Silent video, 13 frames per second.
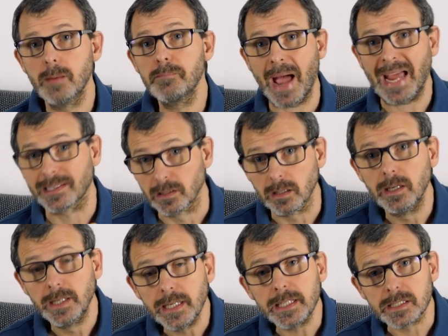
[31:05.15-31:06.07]

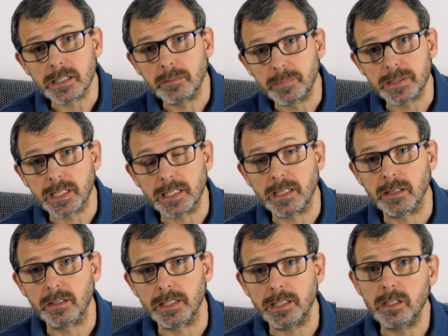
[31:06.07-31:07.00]
Paddle is a
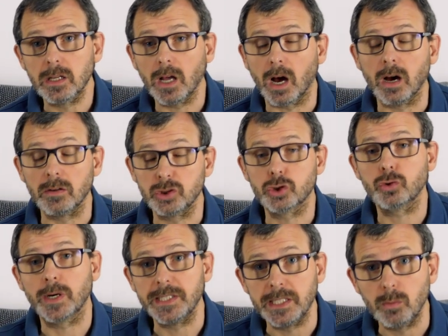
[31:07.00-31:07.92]
particularly uh,
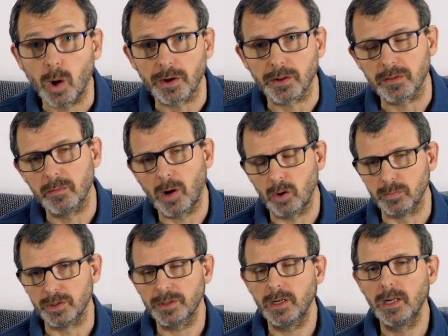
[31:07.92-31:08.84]
trendy one at the
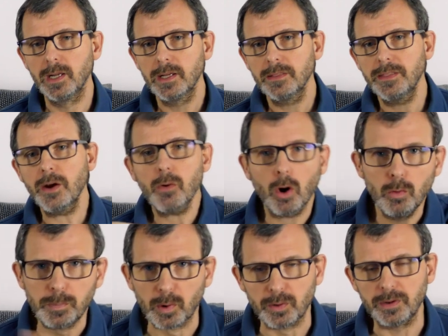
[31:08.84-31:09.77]
moment. They're
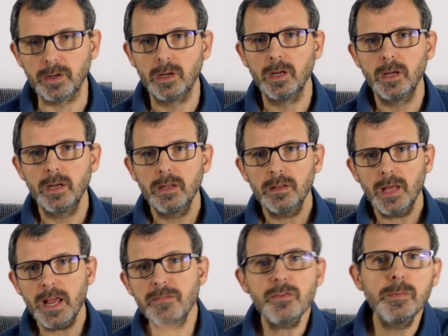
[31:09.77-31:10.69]
open.
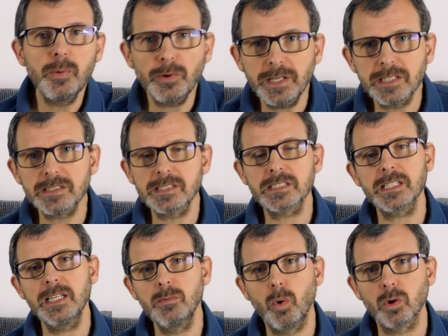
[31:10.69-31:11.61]
Everybody can
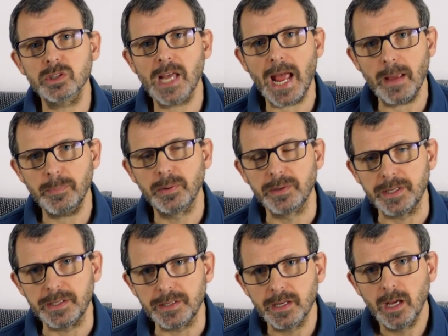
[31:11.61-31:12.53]
see what's
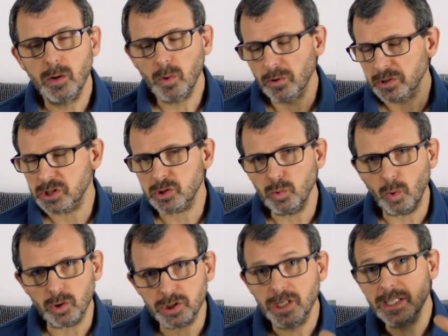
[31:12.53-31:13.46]
happening. Whereas
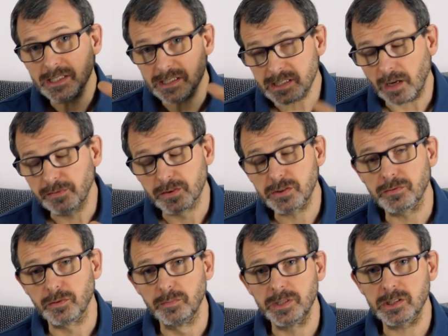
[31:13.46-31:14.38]
squash suffers
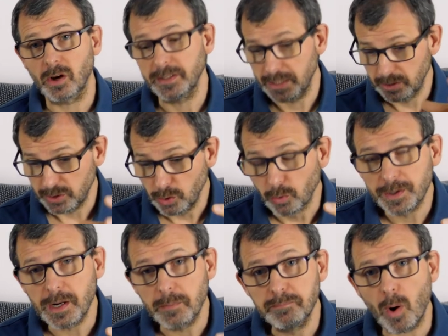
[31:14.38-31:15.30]
from this idea
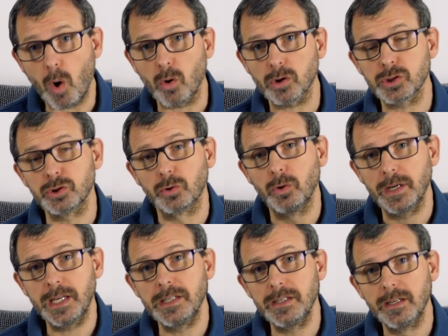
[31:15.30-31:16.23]
you're in a box, you're
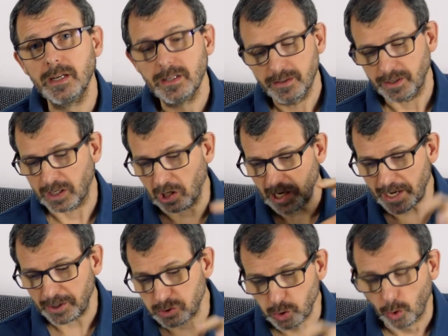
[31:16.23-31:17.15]
in the
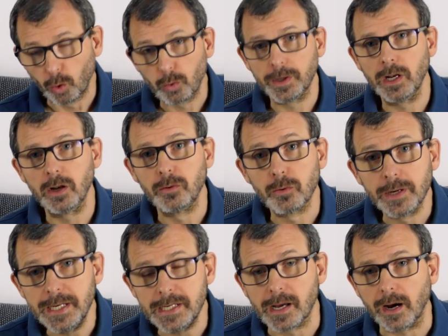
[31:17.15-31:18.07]
gladiatorial
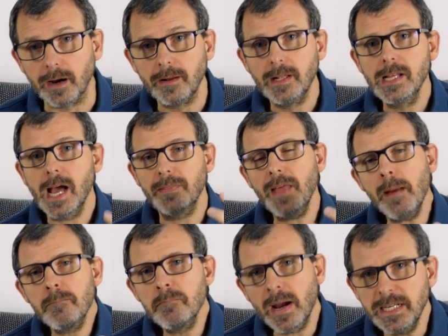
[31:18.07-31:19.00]
arena, and
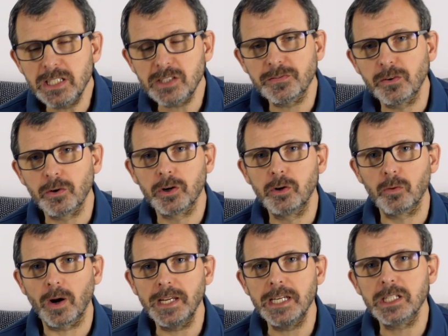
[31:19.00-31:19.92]
that makes for a
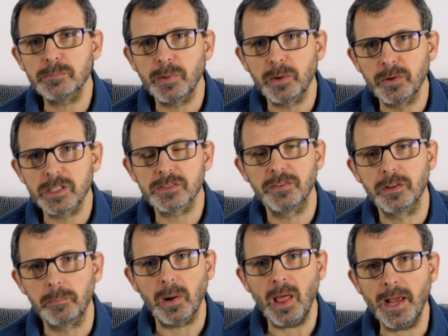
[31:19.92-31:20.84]
great experience for
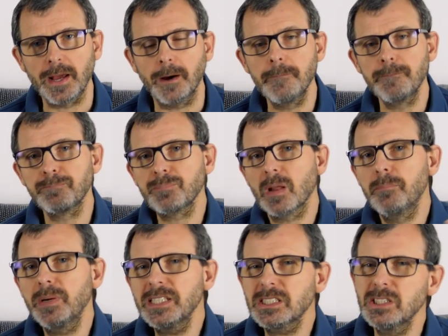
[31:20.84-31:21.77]
the player,
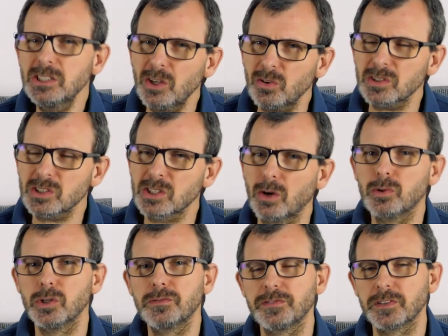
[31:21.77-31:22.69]
but it's not so
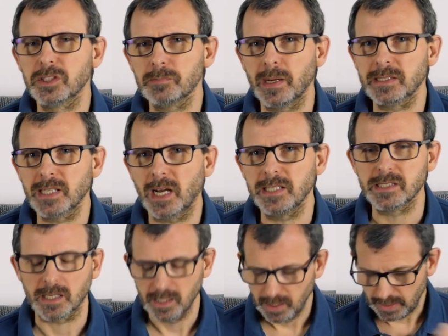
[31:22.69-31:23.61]
good for the
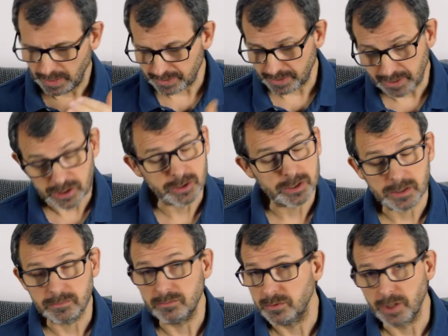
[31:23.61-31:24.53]
spectator. And
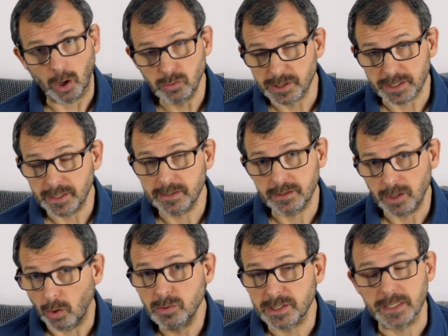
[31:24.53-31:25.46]
he's noti-
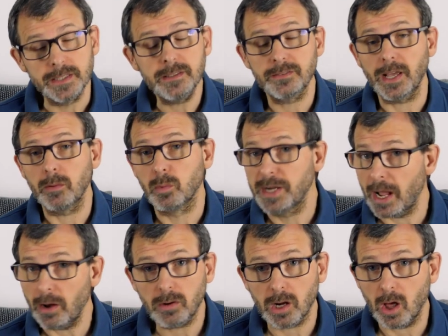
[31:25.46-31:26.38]
noting that
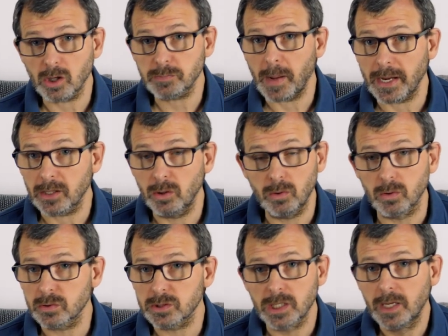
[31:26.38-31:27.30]
without glass back
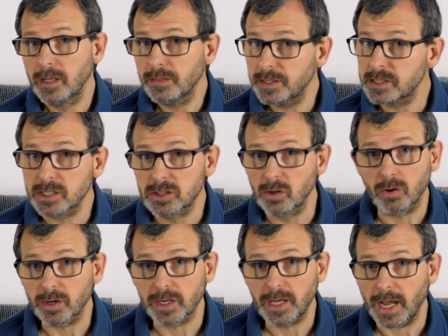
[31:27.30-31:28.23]
courts, this is
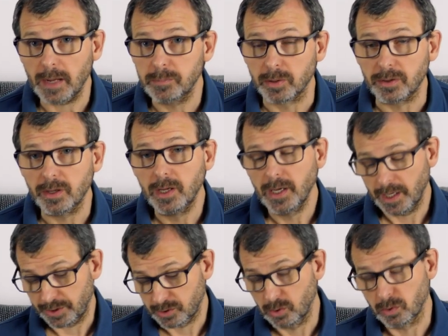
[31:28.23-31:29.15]
not going to happen.
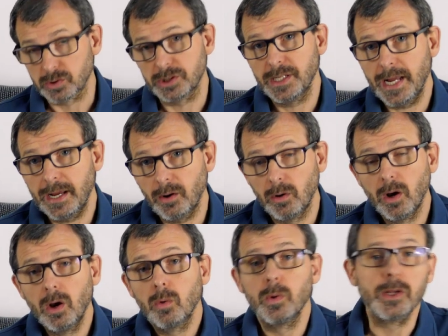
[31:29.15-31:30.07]
And of course, now
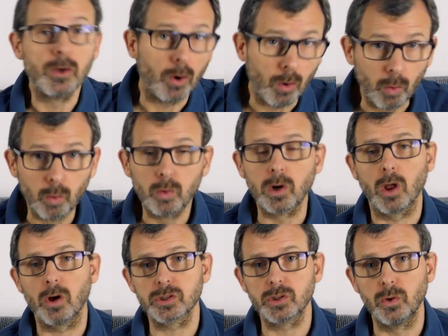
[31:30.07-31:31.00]
we've got all
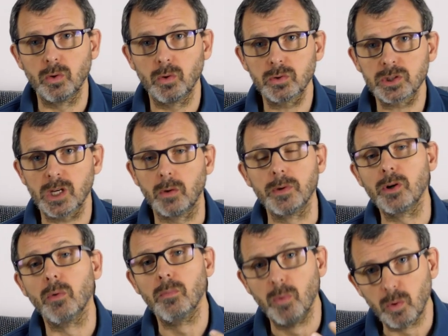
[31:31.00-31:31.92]
glass courts and we've
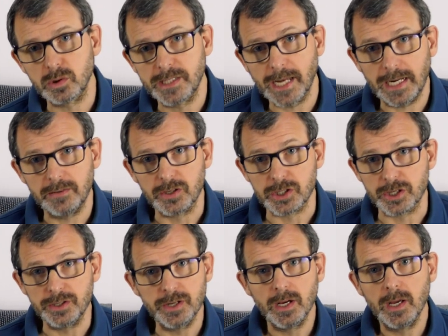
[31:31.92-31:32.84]
got more
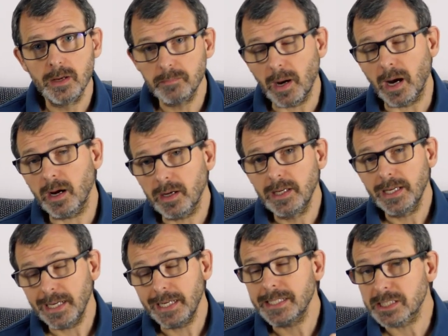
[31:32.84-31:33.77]
television, but
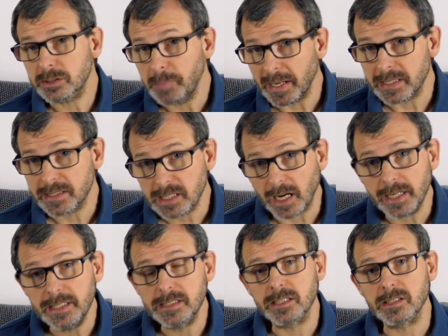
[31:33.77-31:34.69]
it's
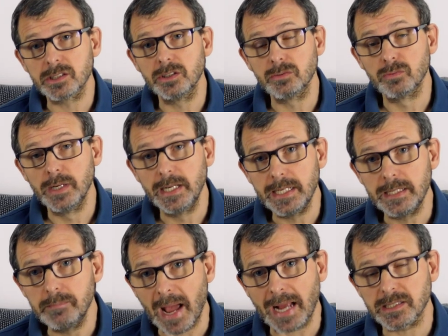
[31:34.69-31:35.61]
spectators that
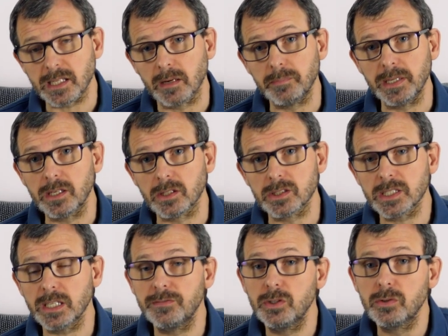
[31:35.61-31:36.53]
really matter
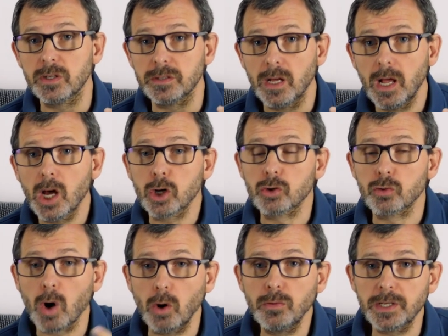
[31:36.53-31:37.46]
because if you can
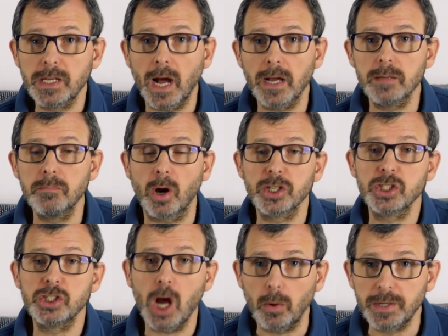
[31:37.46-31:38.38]
grow the game by
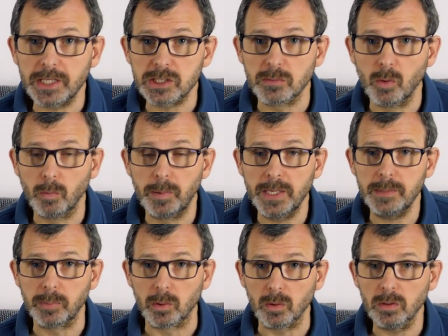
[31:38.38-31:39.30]
showing it to more
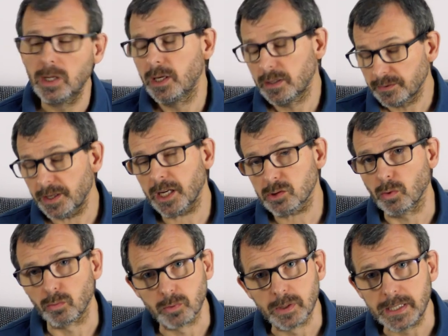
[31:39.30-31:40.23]
people, that's
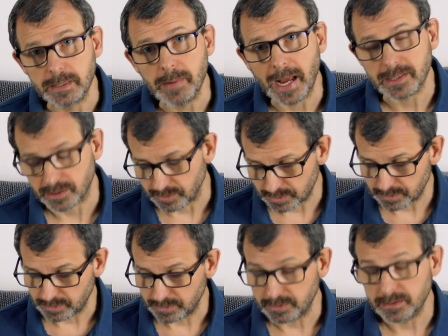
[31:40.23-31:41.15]
what really
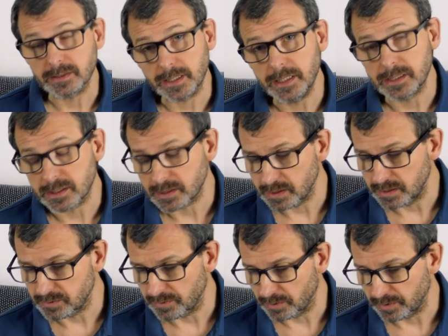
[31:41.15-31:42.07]
matters. And he's,
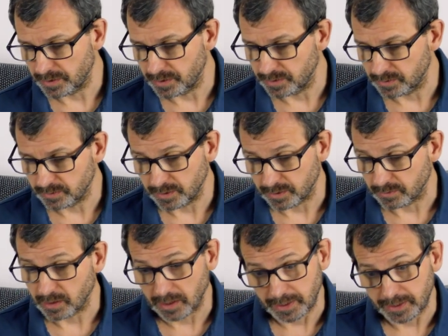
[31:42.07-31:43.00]
he's very you
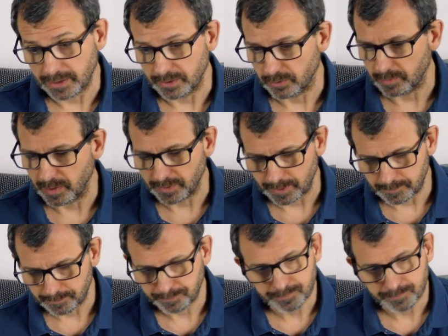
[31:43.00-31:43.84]
know clear here about that.